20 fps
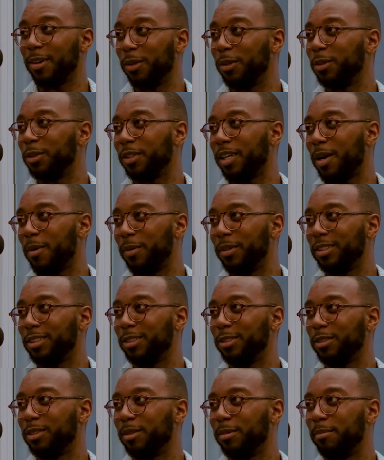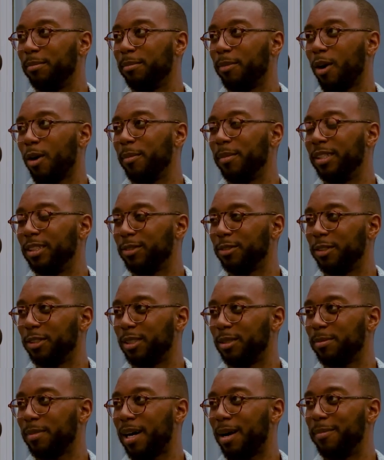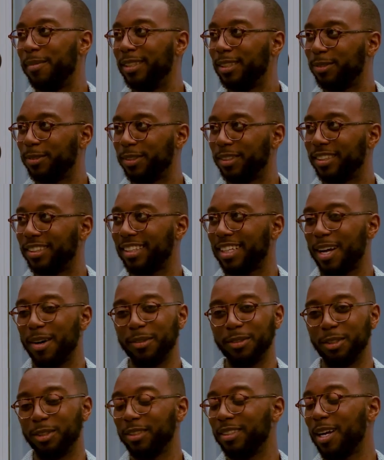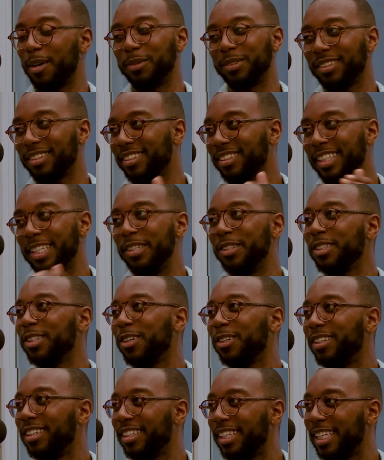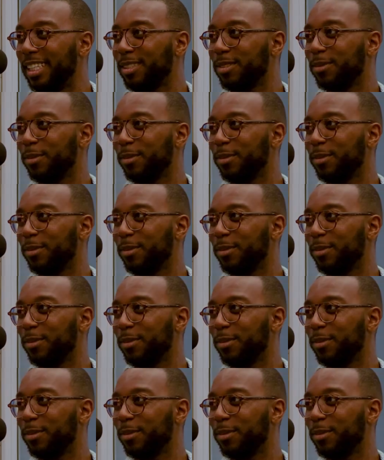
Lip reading: earlier I went to some bar mitzvahs and bat mitzvahs, and I was killing it on the dance